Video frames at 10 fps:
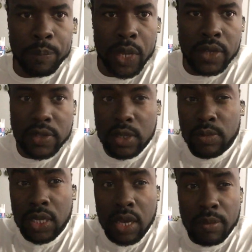I see
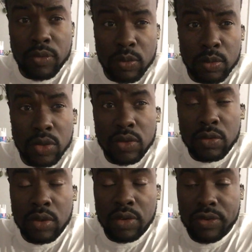them thing happen to me. I used
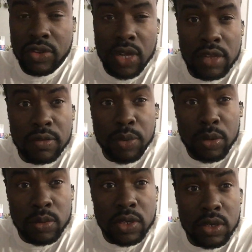to work for Johnson
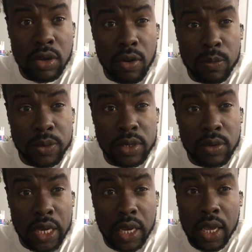Publishing Company
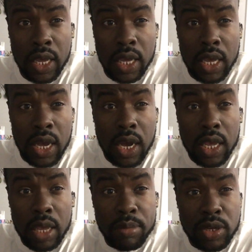where
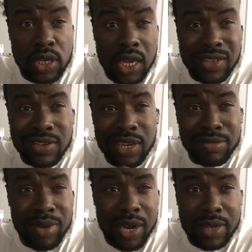Ebony and
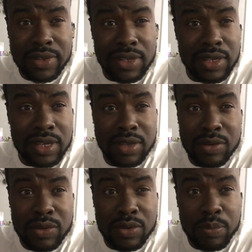Jet magazine and
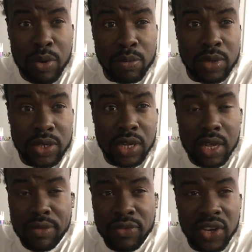used to publish
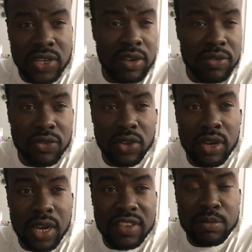and Fashion Fear
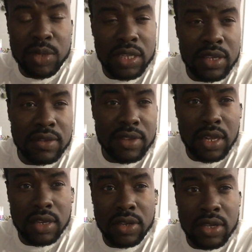Cosmetics
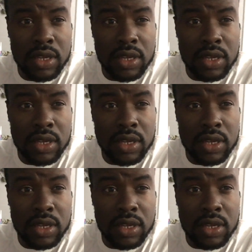and